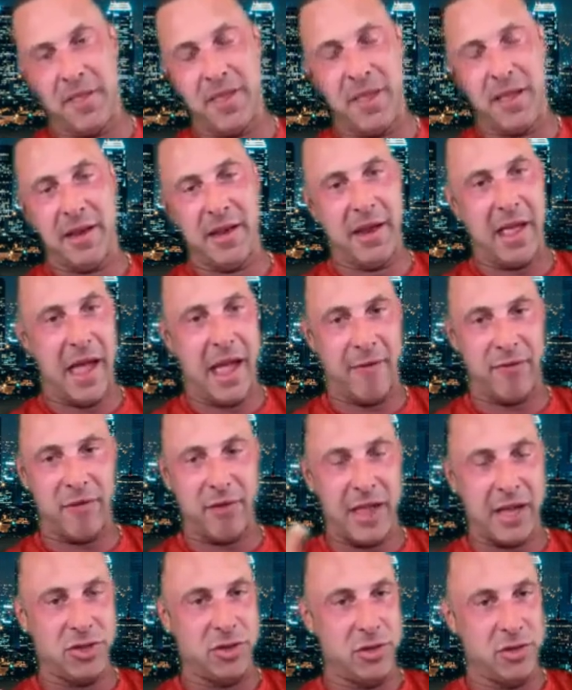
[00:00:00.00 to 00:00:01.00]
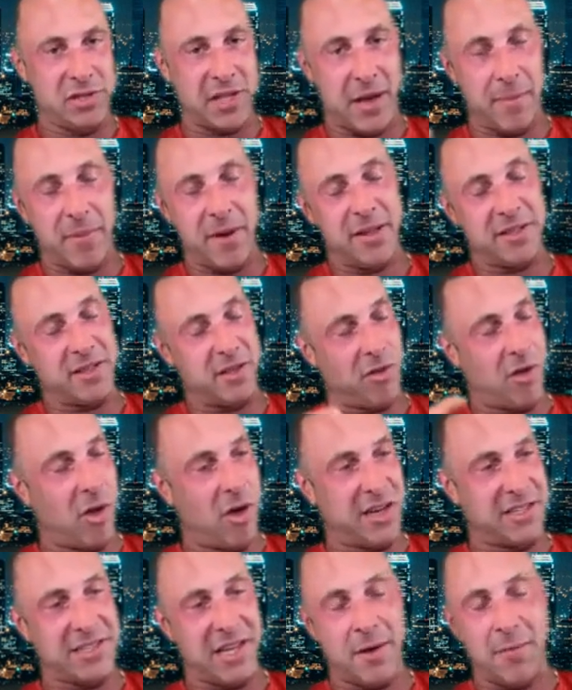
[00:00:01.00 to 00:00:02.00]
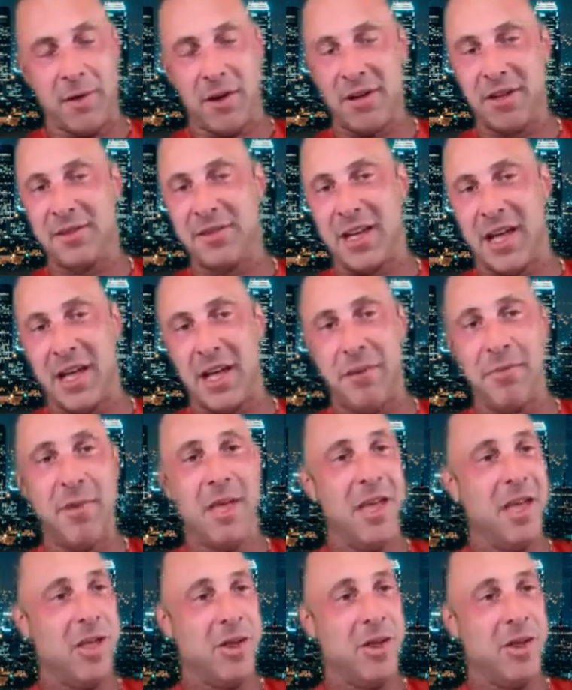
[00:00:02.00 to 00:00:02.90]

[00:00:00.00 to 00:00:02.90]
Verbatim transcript: and then after that shoots up, and it's a long extended period of time,